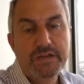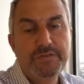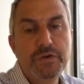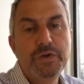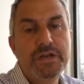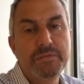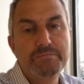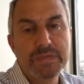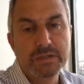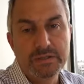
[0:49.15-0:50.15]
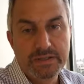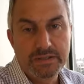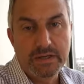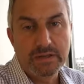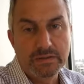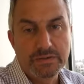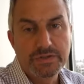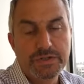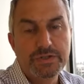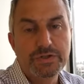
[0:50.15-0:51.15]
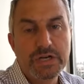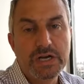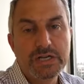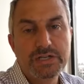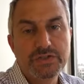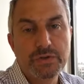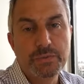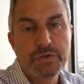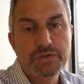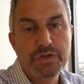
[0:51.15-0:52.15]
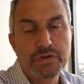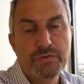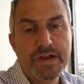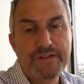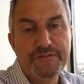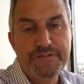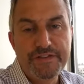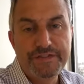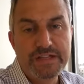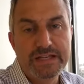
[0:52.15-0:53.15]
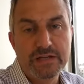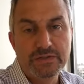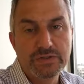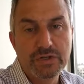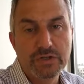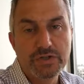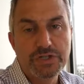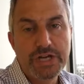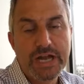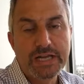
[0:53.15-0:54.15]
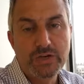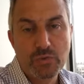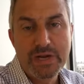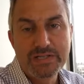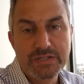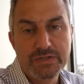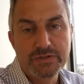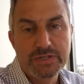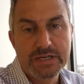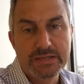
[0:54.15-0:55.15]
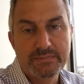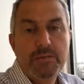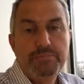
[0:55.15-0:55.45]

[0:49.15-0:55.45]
If you need $1 million and you're talking to someone who's going to write a $50,000 check, you're wasting your time.